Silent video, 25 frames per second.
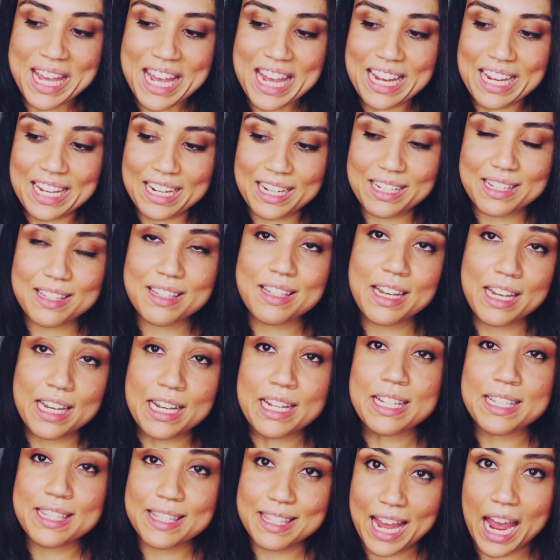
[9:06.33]
being
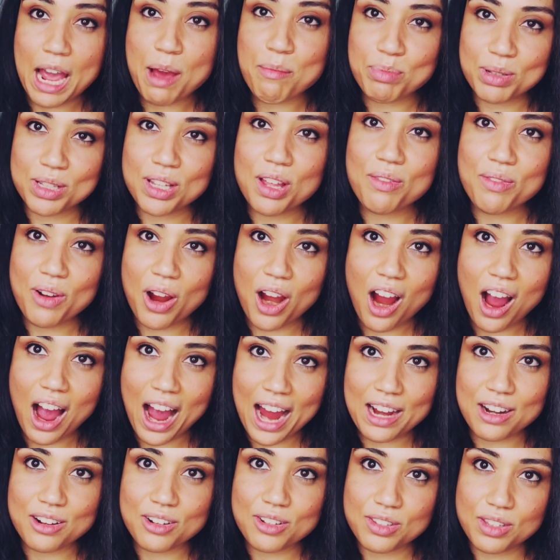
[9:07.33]
an example of our
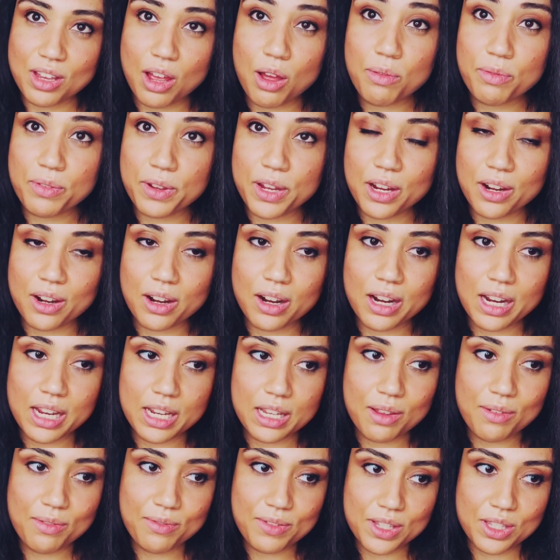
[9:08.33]
higher self here
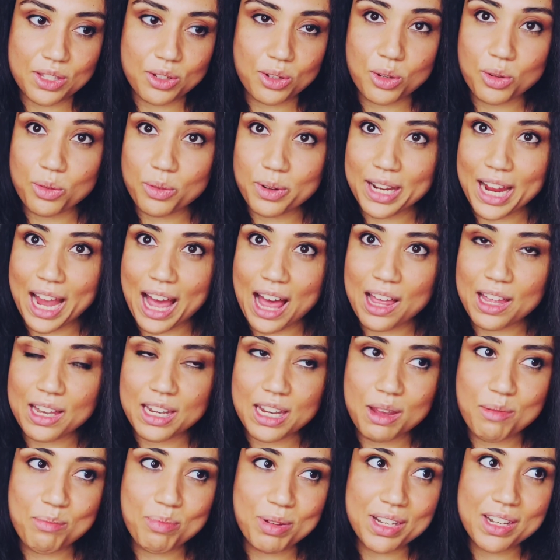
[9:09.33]
in the physical
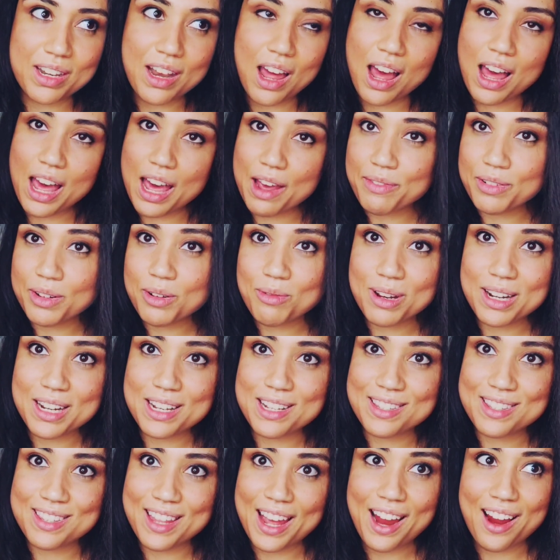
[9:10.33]
reality. But not
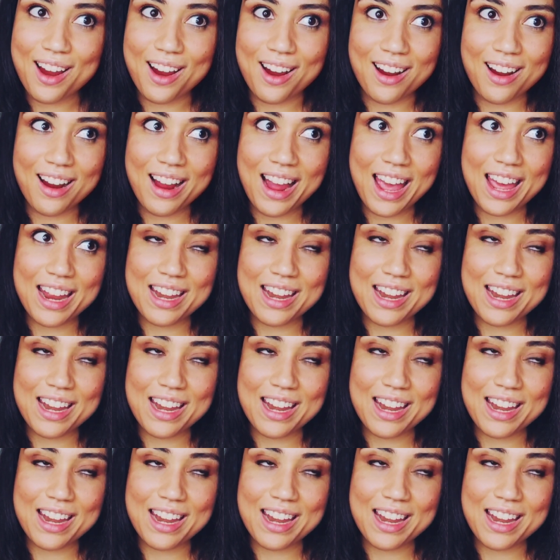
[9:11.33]
everyone is there.